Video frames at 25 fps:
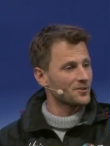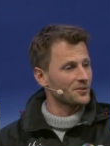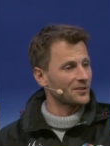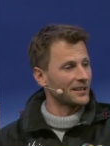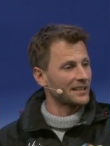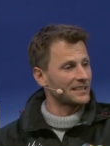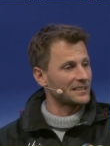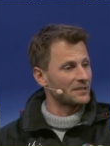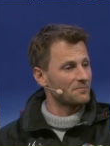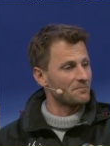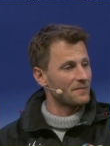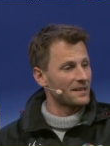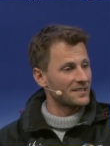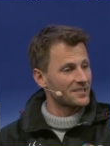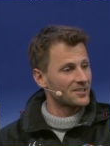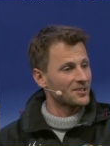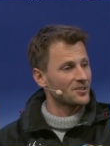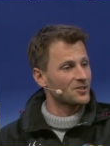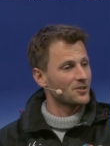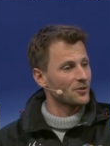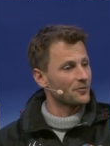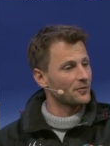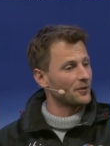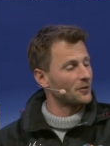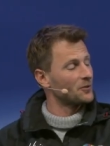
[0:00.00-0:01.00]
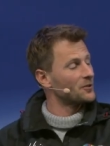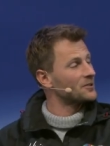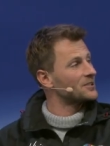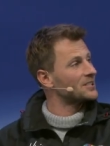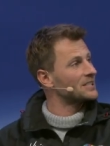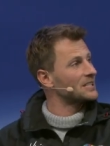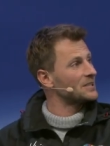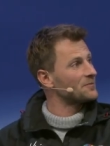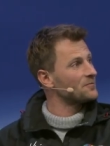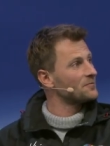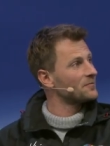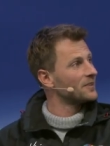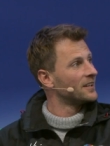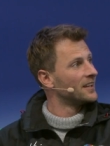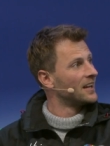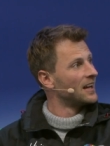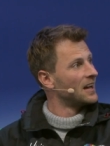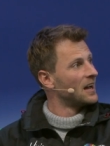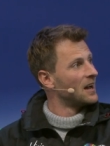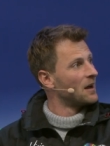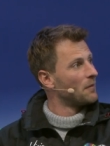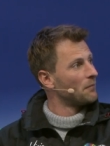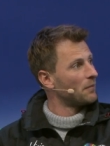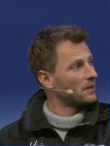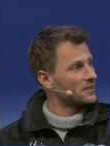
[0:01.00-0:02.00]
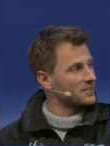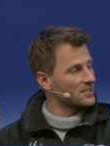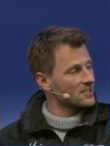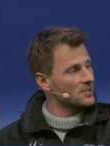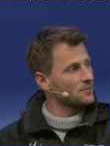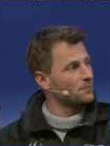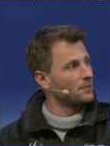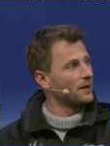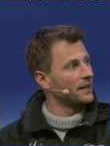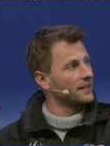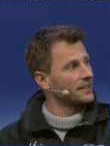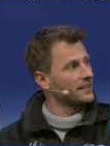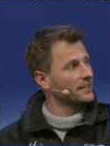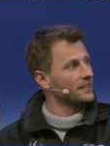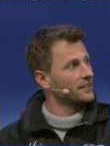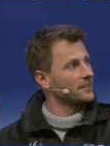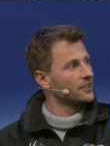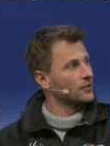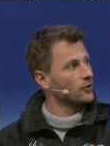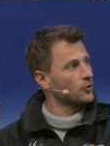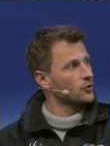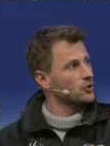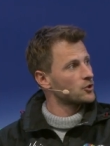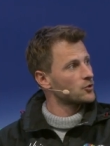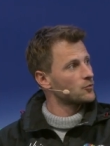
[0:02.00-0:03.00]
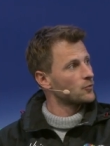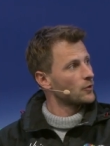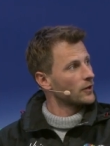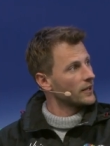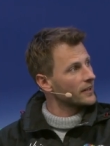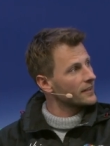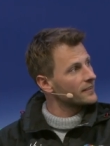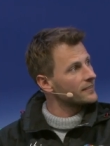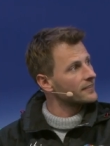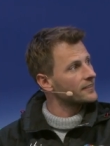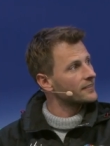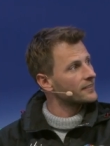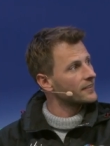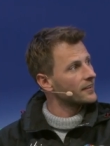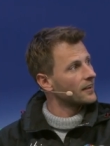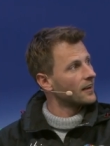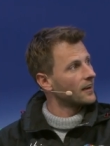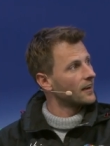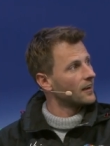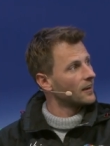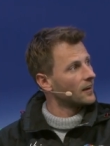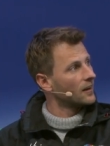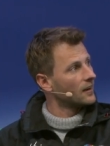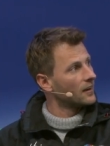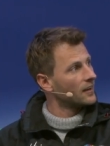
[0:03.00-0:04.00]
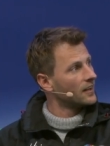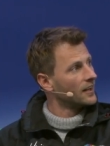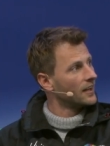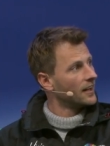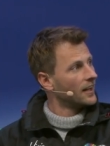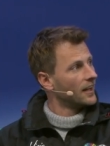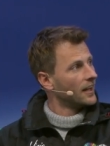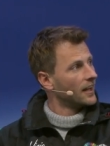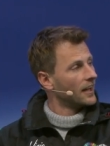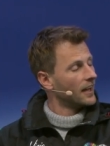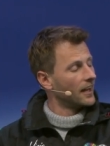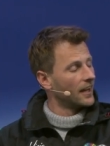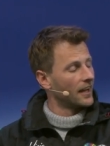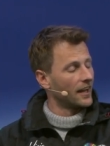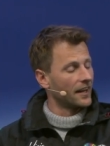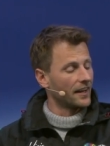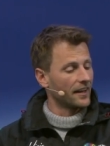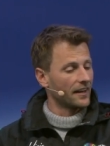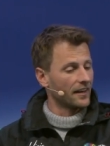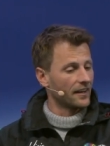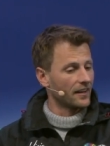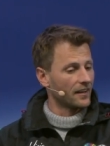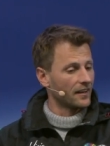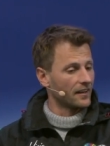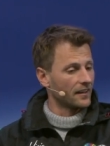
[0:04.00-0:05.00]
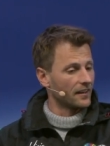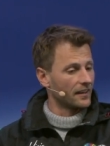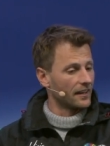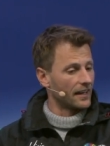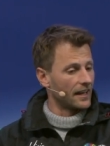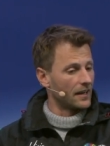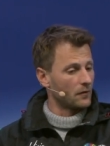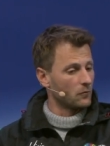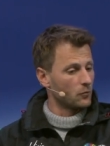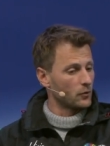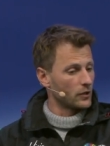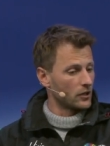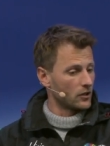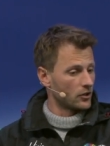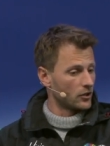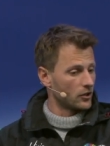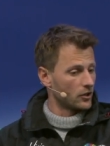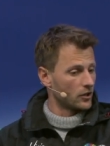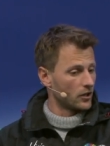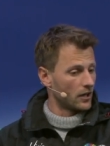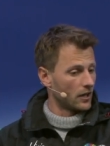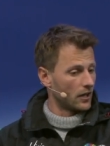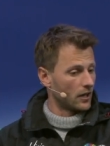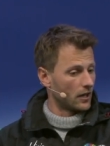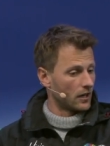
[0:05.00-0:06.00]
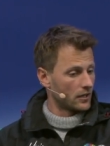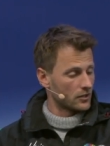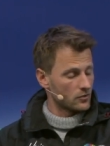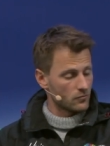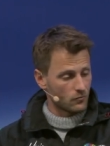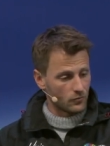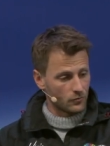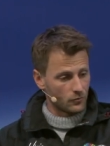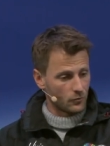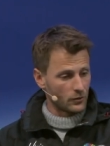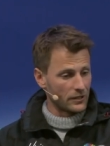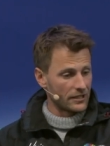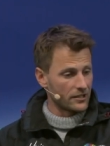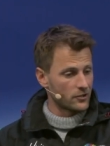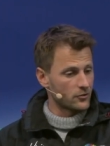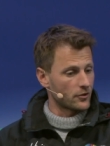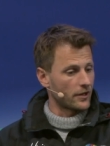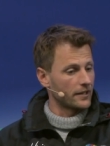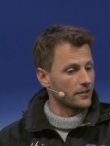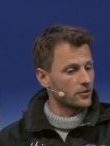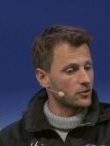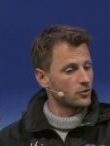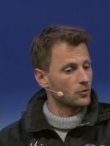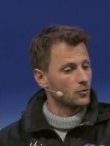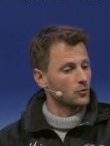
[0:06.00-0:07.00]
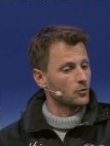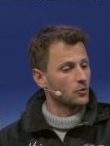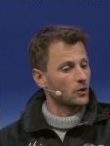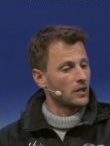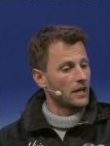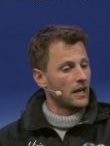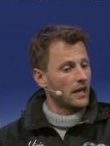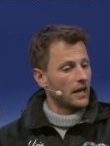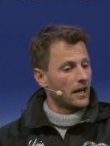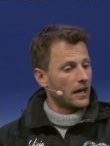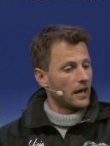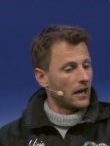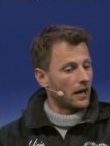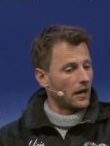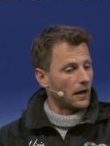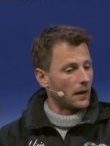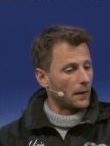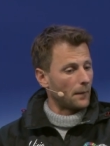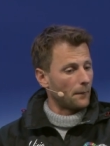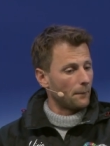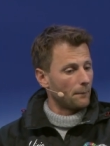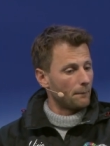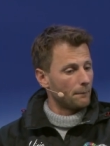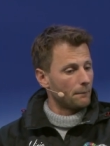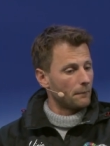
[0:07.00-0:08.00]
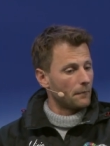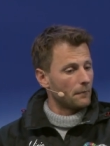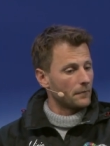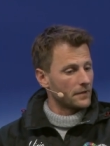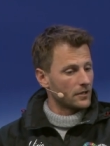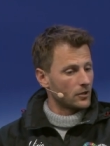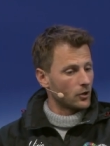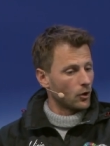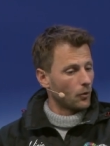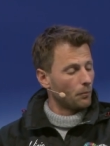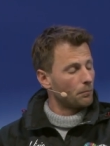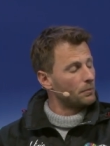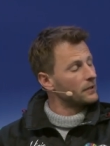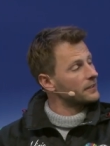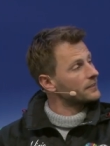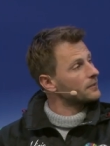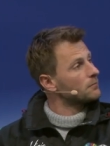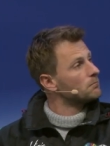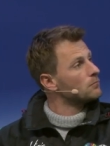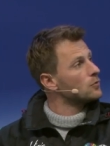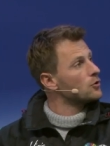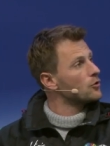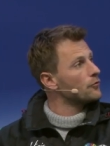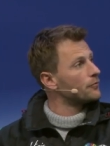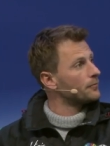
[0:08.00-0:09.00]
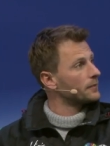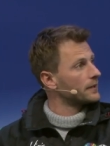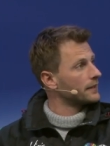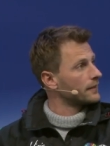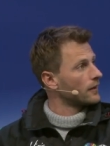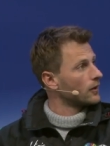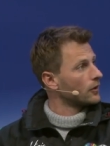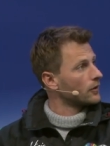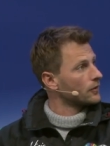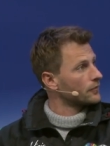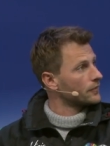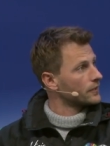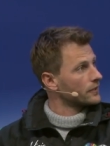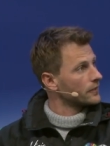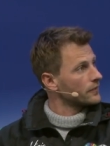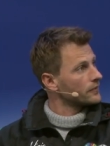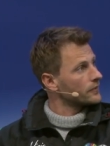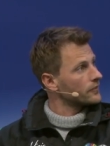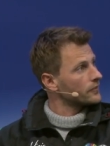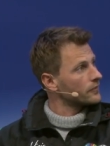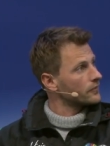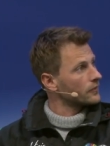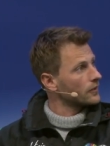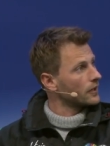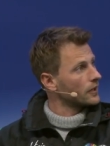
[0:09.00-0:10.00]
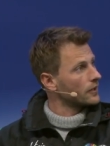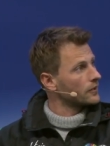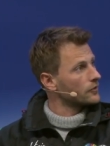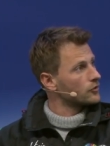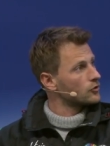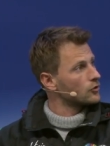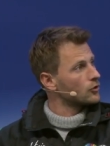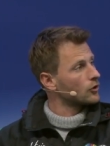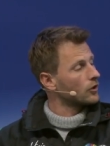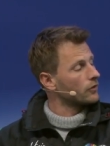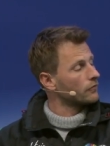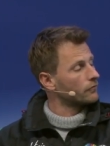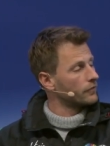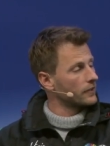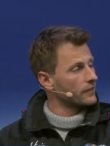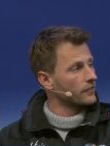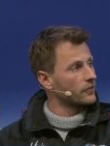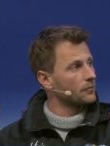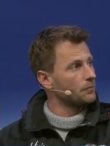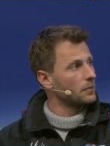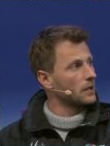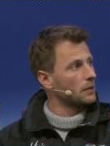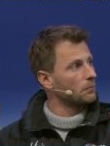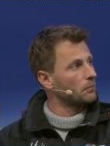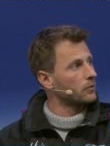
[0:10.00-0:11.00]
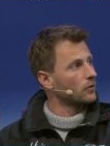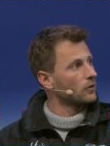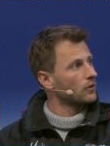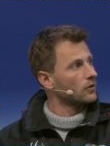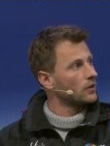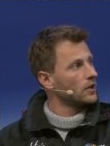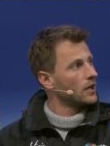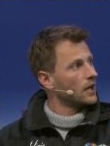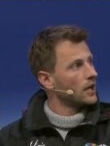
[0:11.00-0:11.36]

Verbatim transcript: like the message of our team participating in the ocean race. Uh, and, uh, and we are uh, really try to uh, you know, build a movement out of this and to convince people.